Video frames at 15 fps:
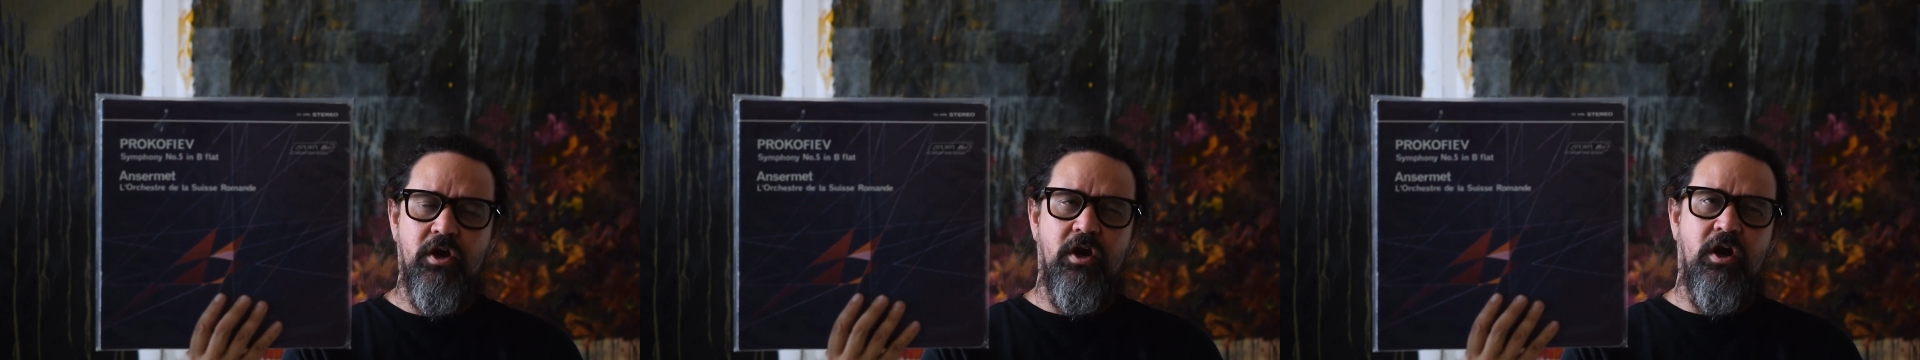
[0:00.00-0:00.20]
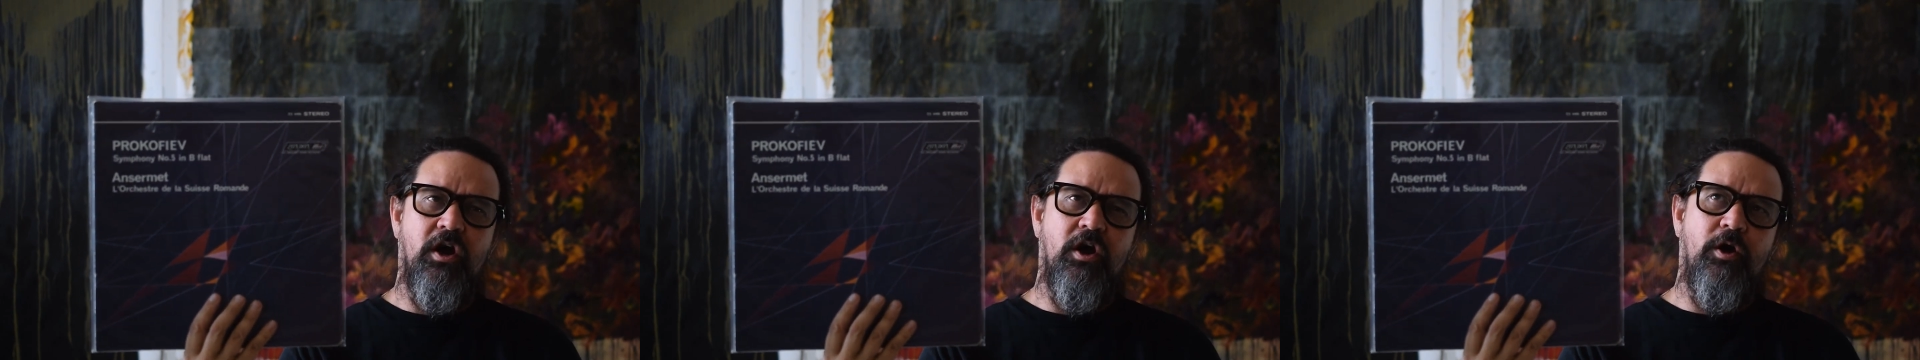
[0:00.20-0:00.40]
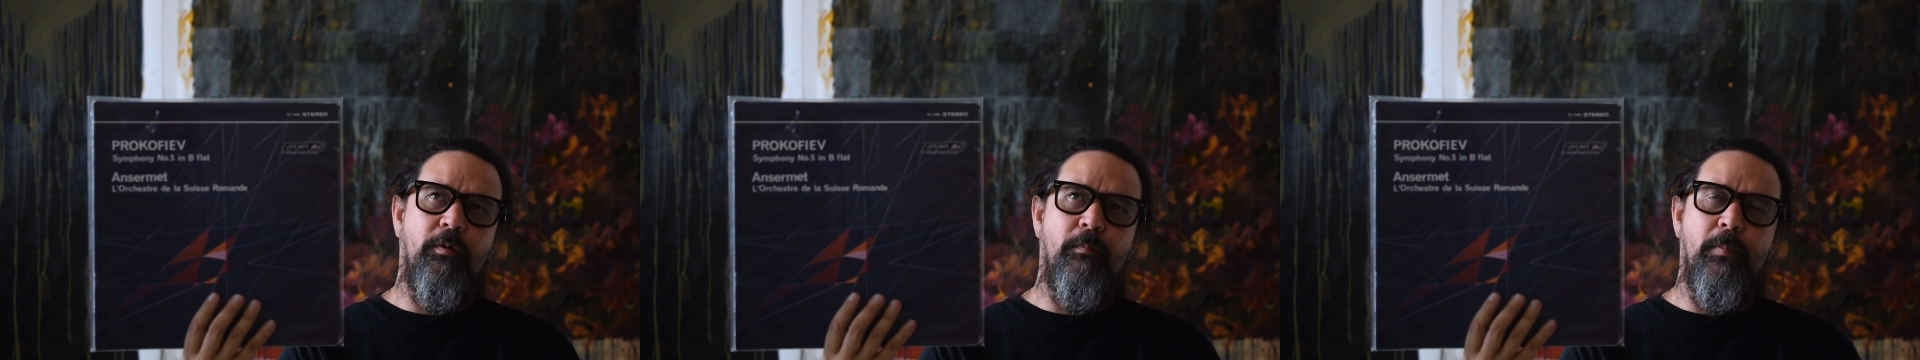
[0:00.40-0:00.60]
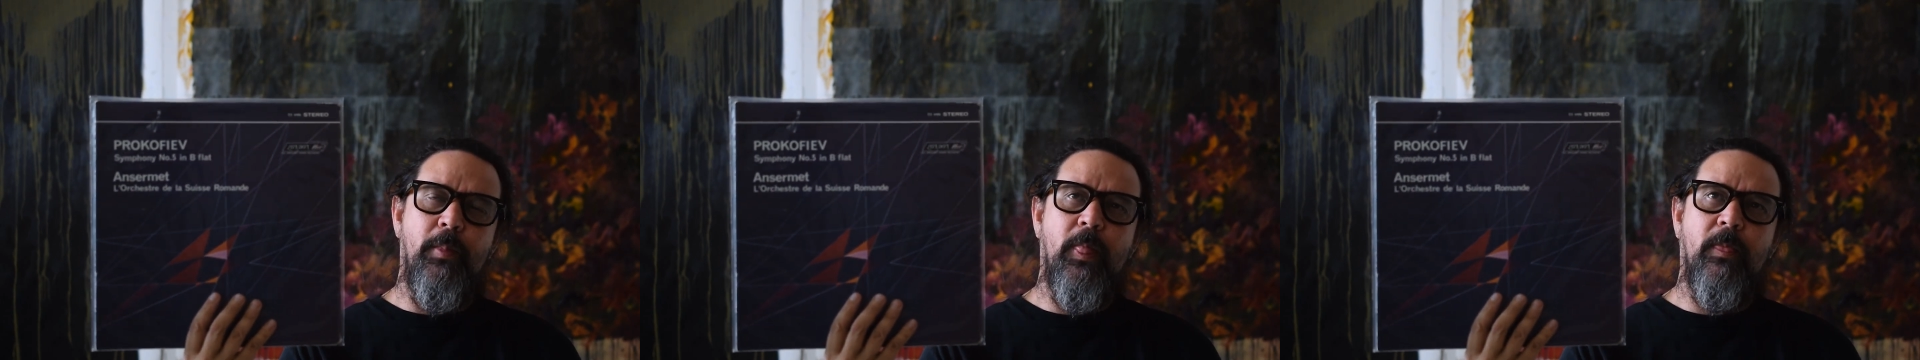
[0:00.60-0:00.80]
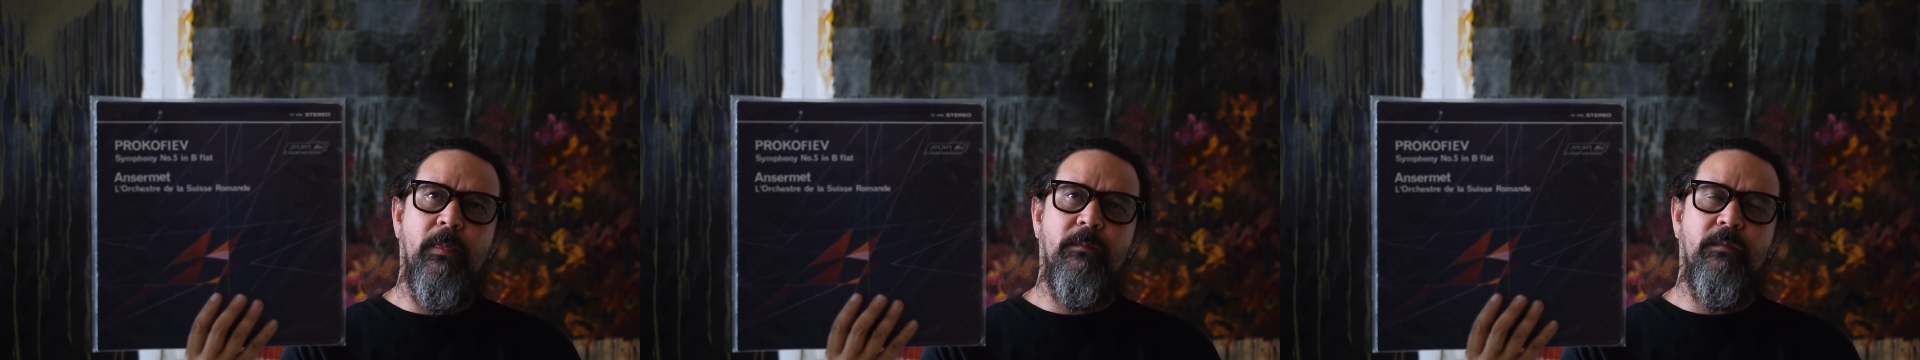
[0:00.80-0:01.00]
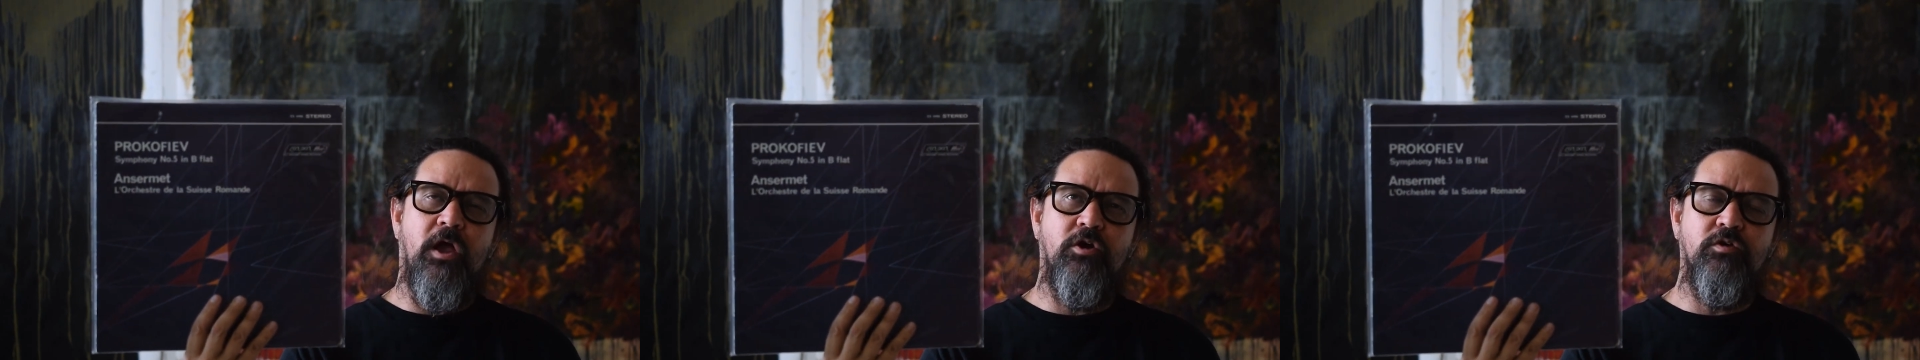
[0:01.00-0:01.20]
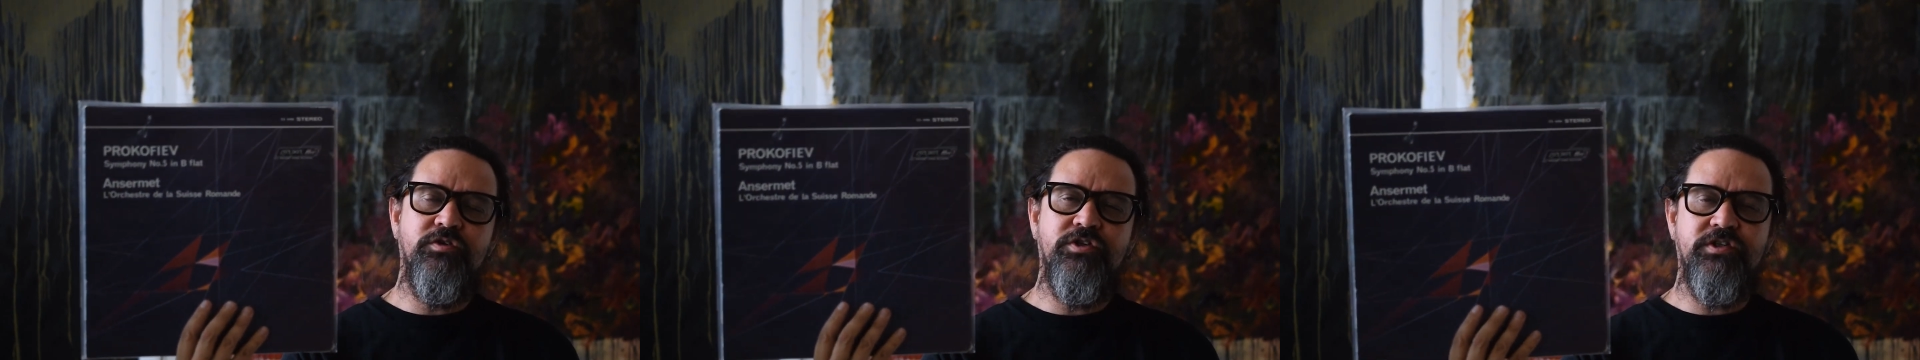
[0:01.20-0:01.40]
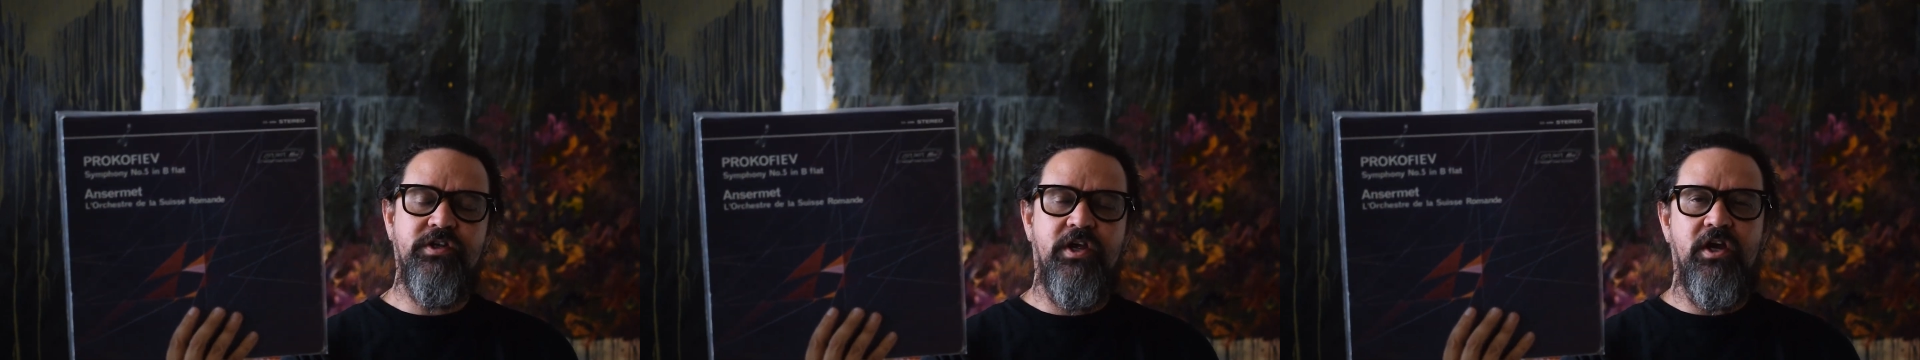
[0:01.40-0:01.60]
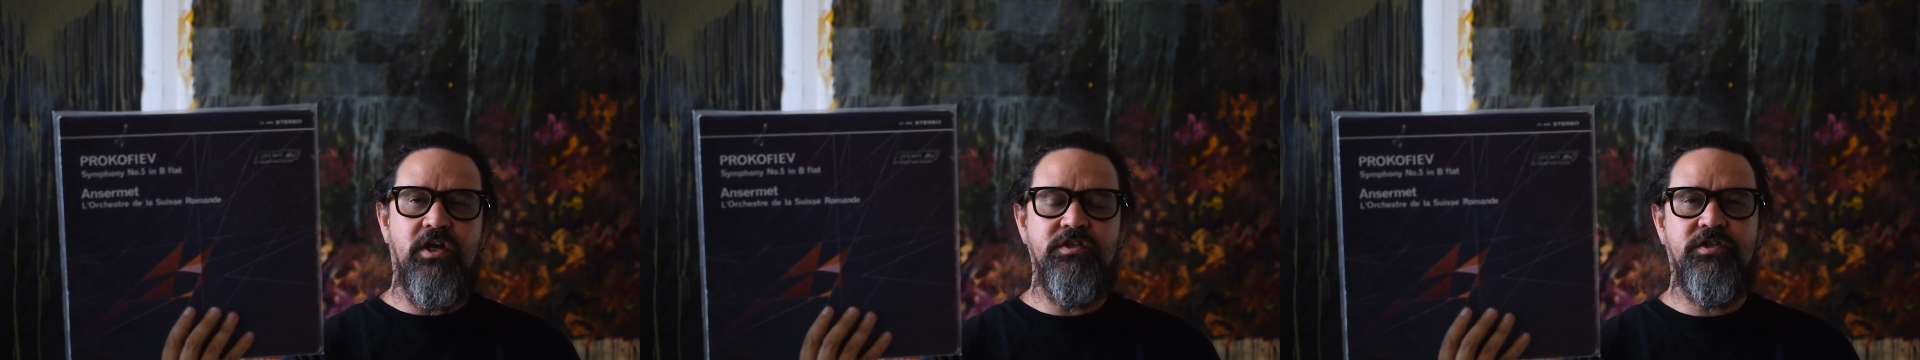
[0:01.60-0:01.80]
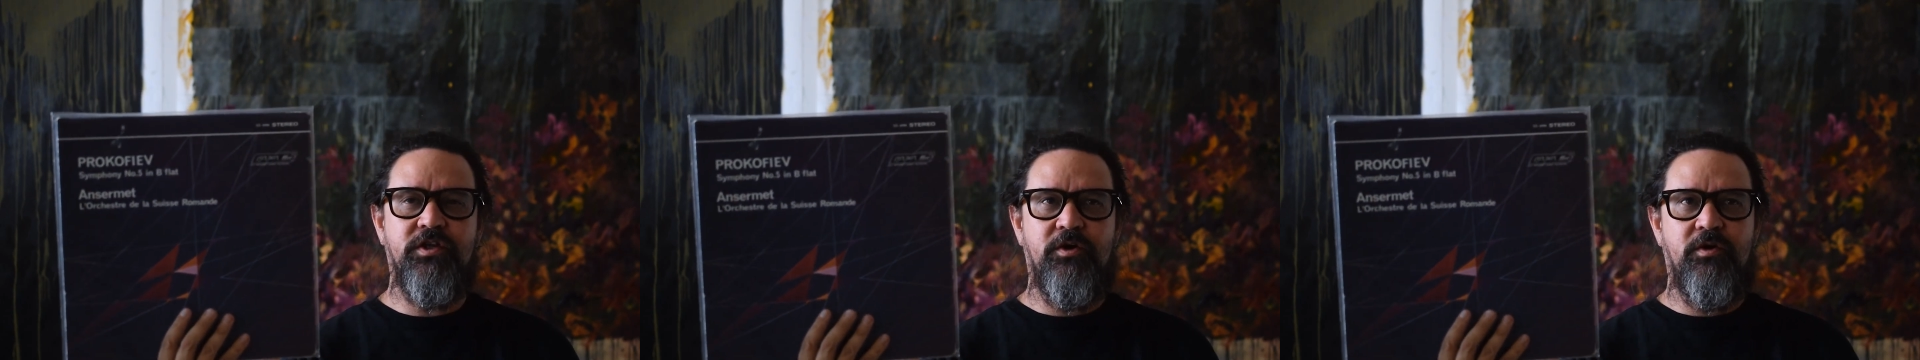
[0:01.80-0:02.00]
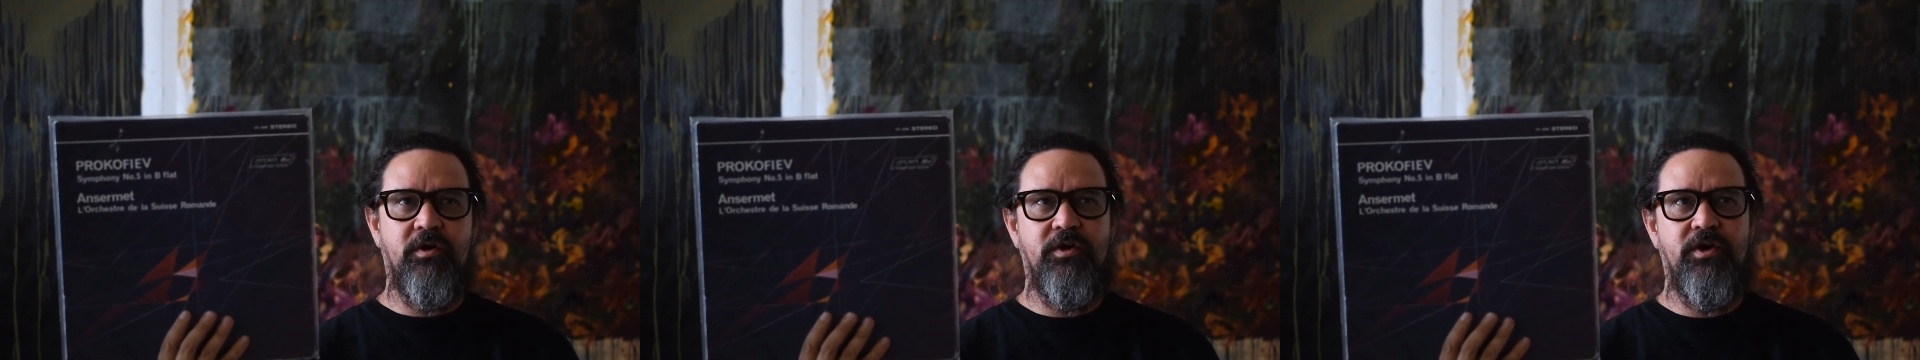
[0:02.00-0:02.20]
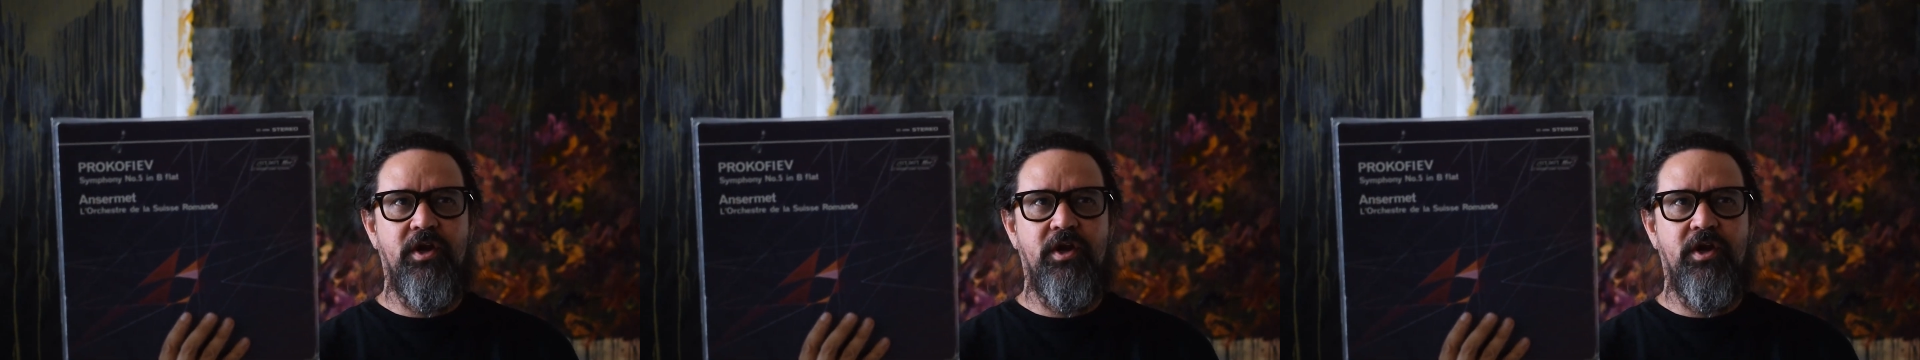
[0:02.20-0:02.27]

I'll just say also,